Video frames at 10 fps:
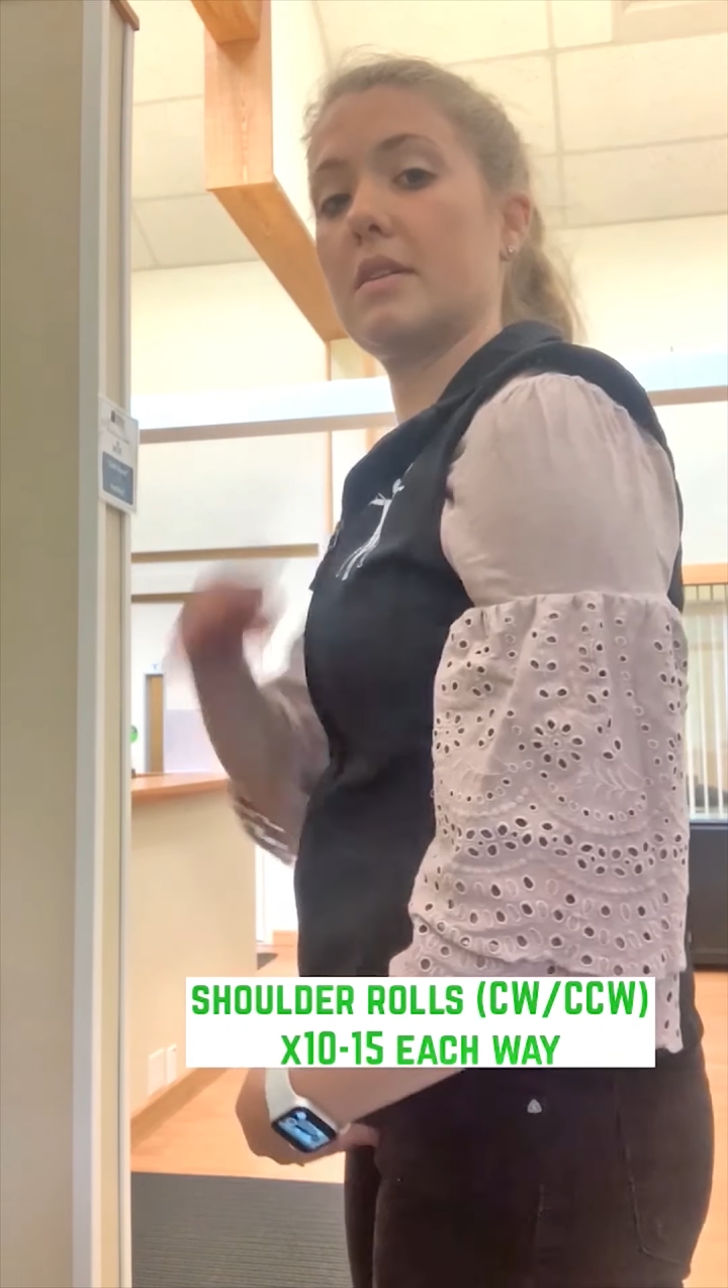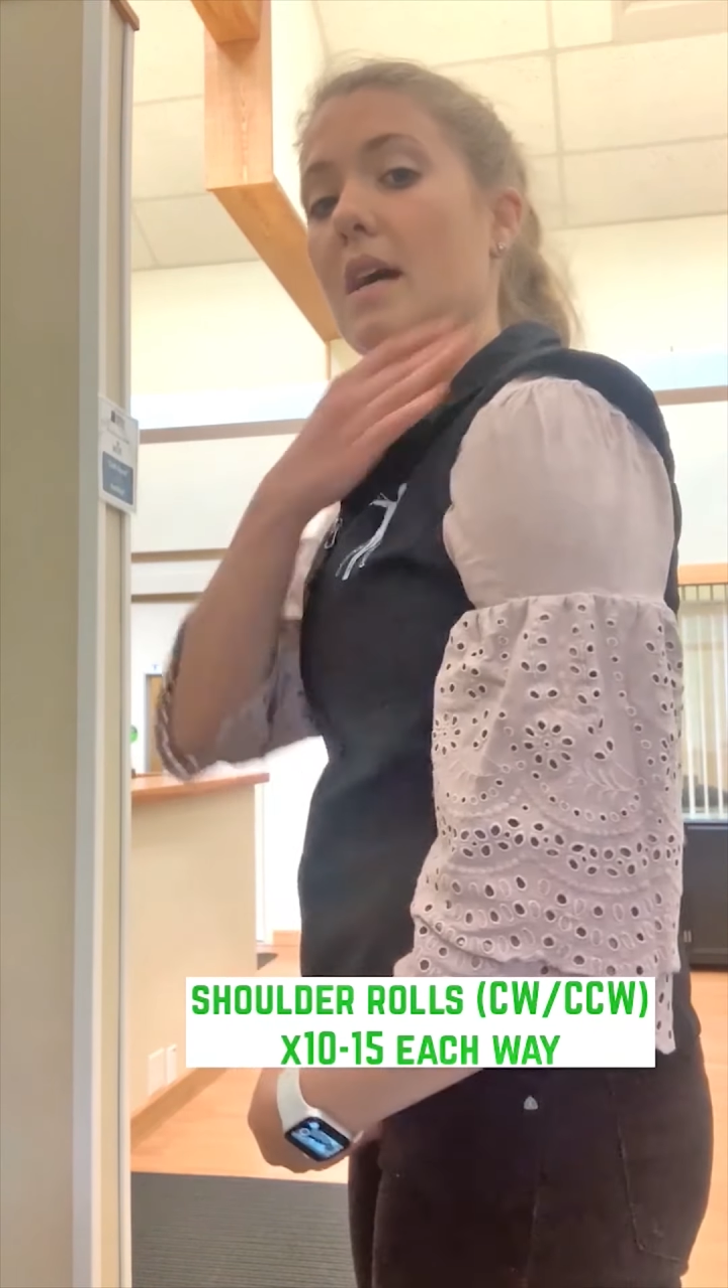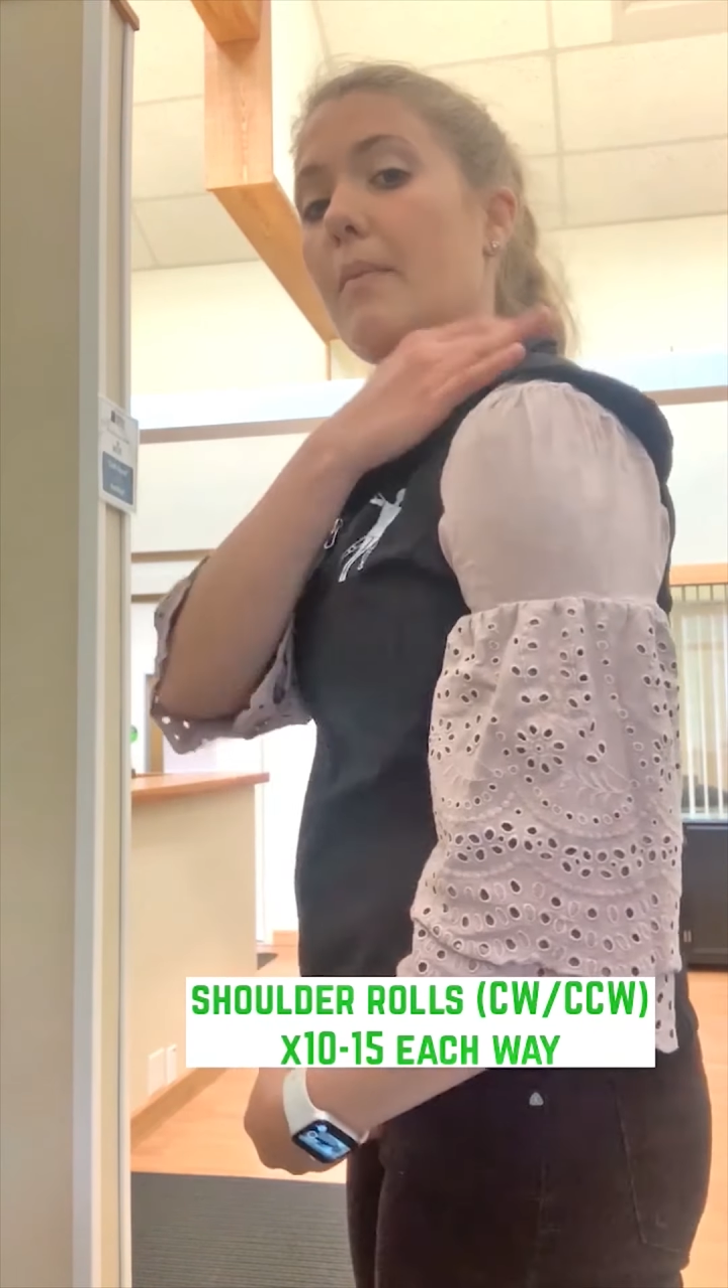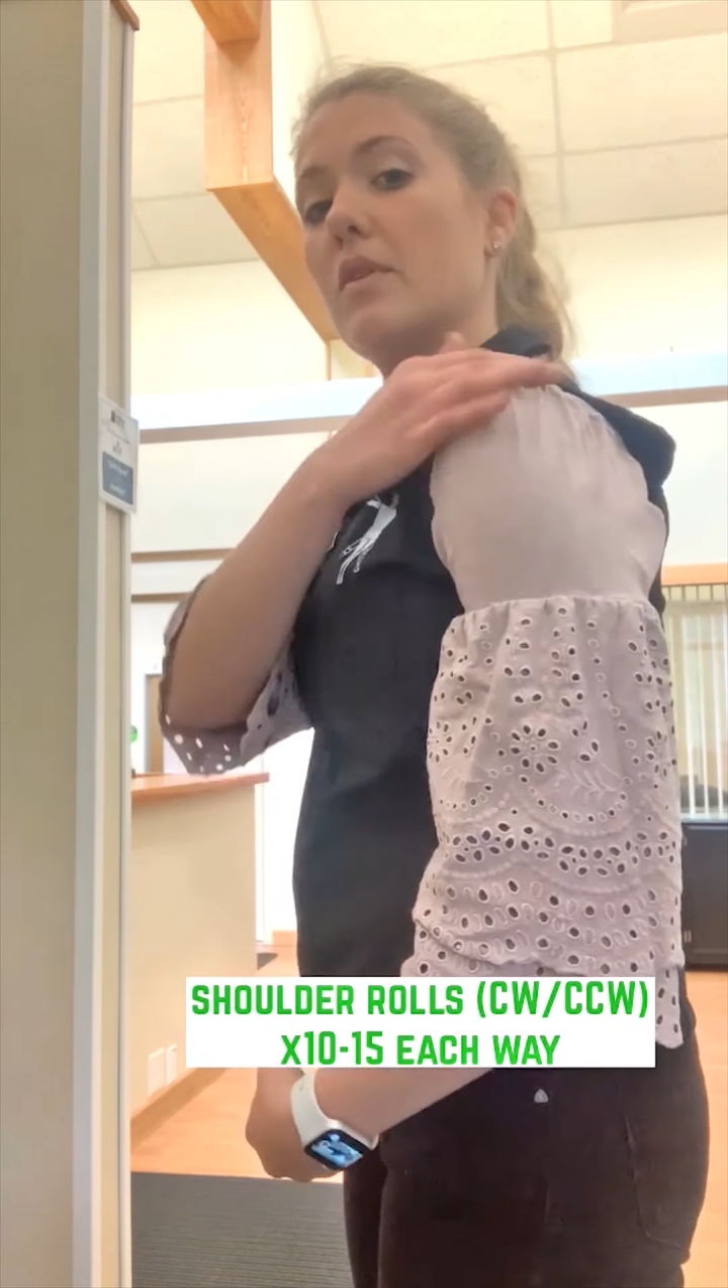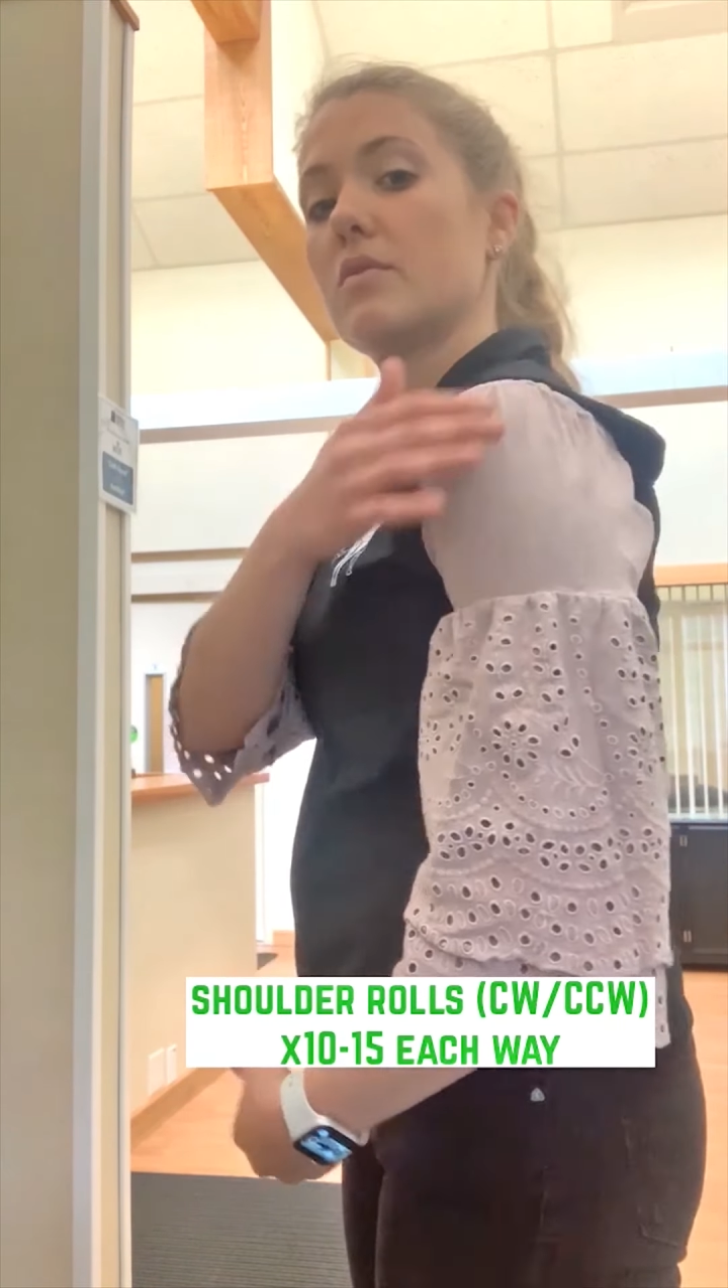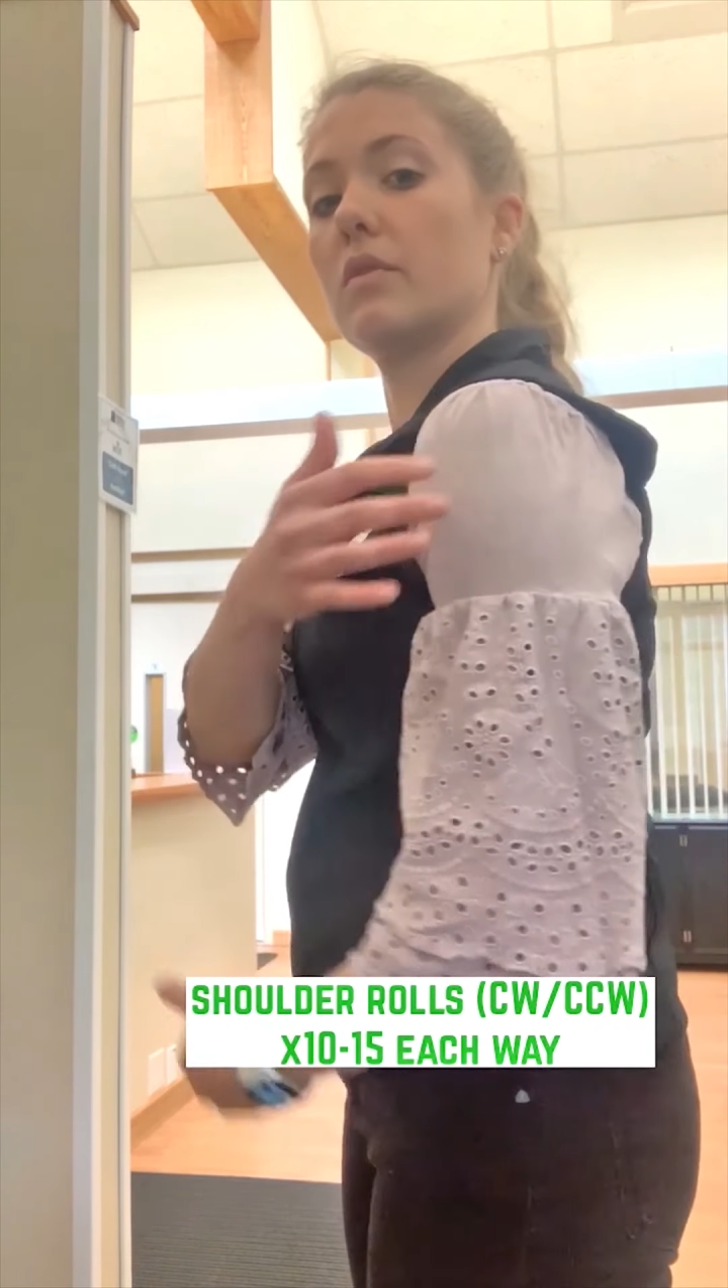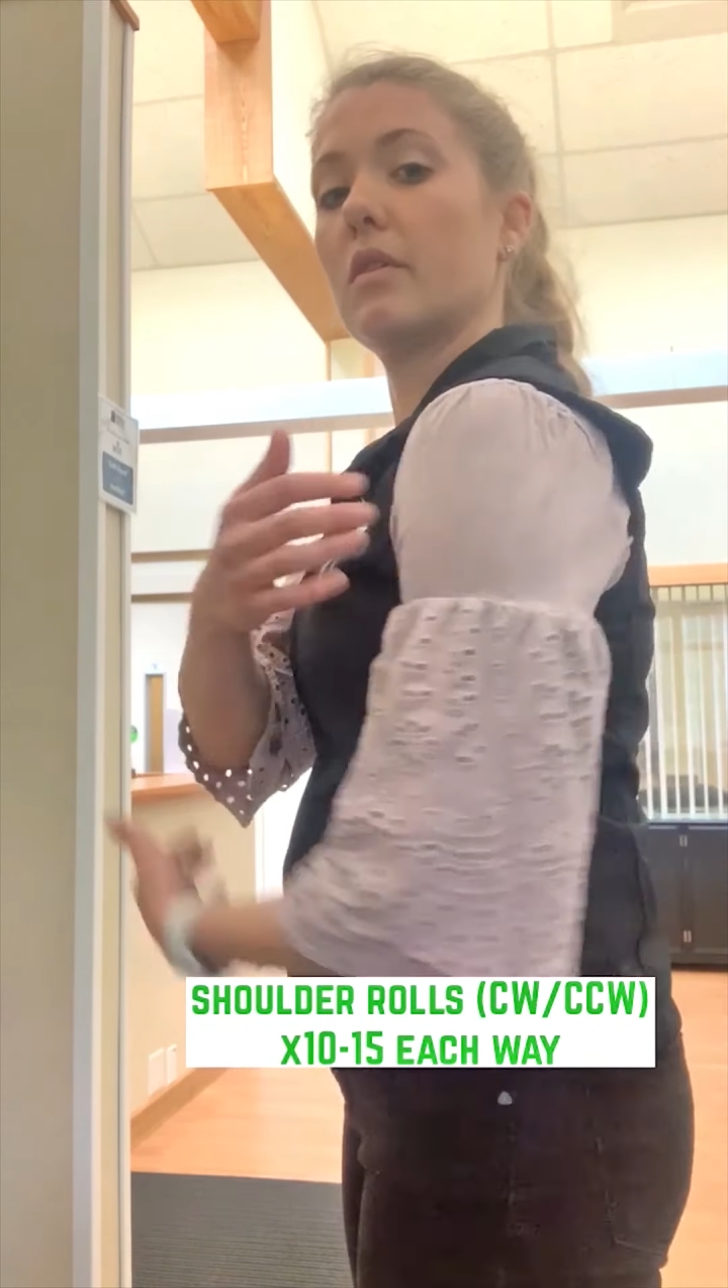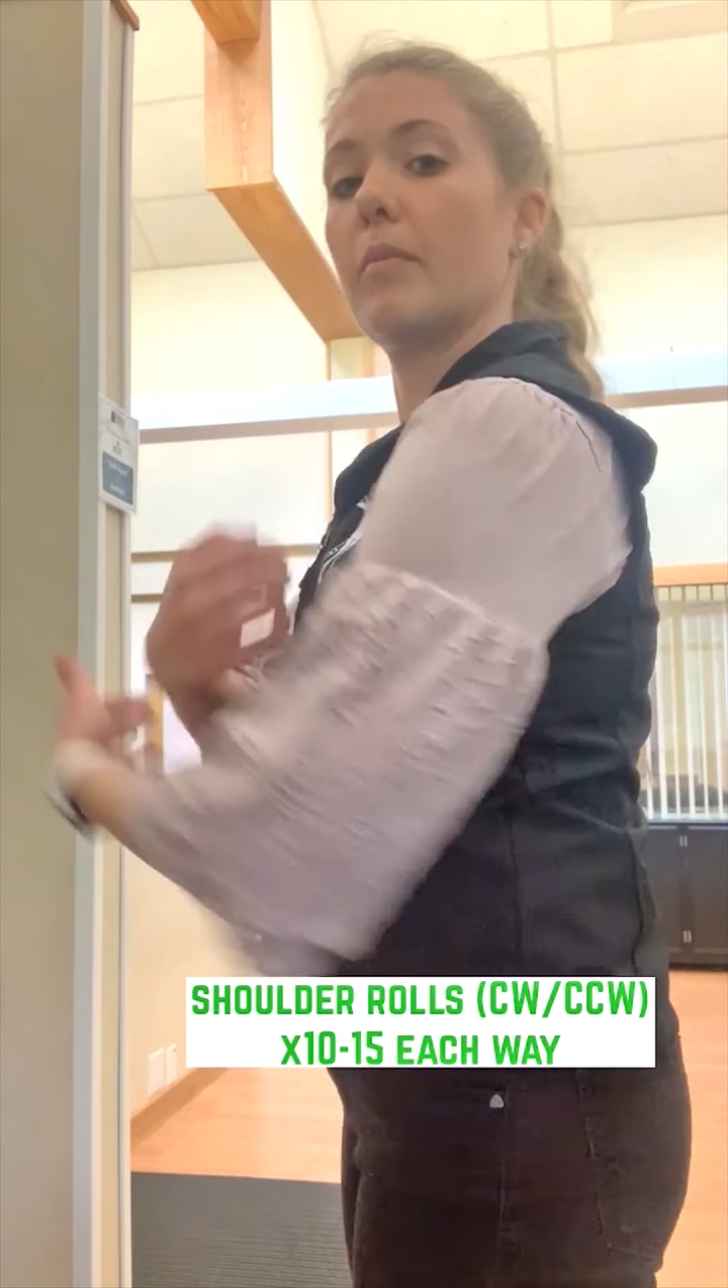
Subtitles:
top of the shoulder,